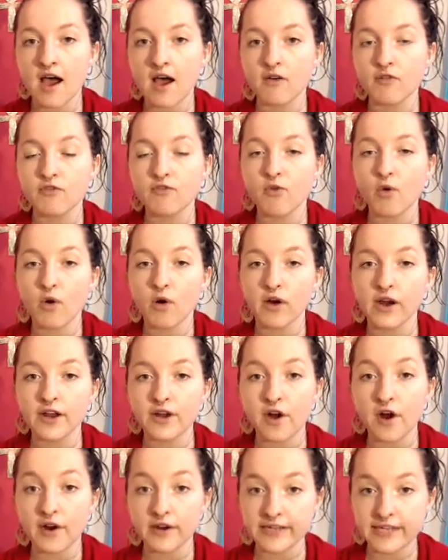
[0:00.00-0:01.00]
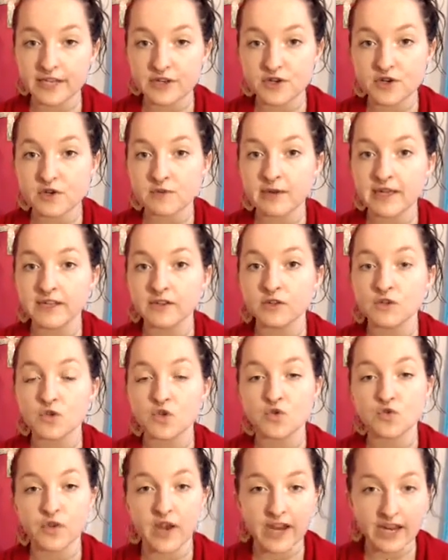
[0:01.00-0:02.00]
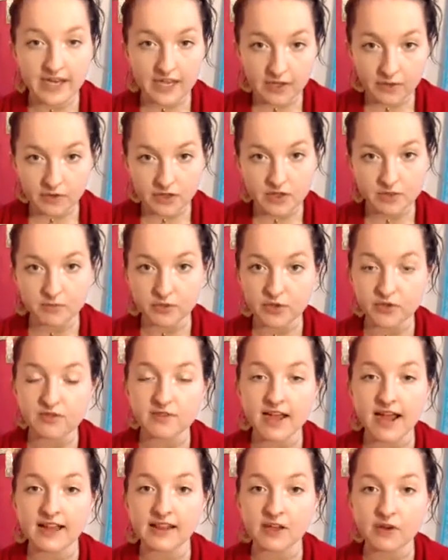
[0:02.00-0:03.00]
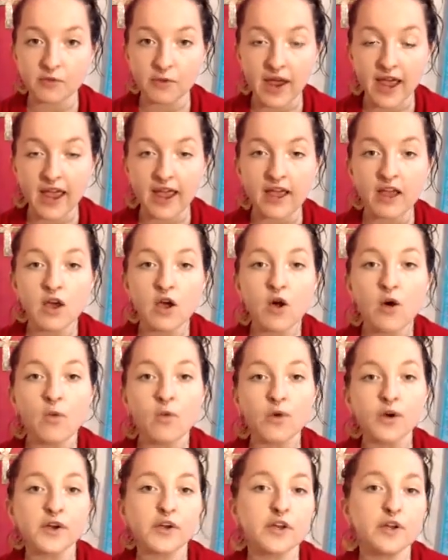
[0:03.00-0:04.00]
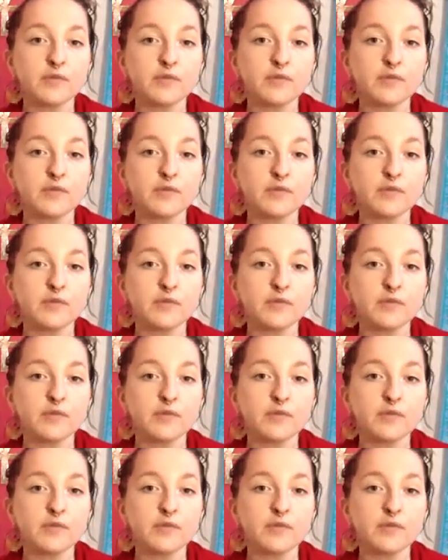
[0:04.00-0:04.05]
for an Archangel Michael training with the Blue Violet Ray, we're going to be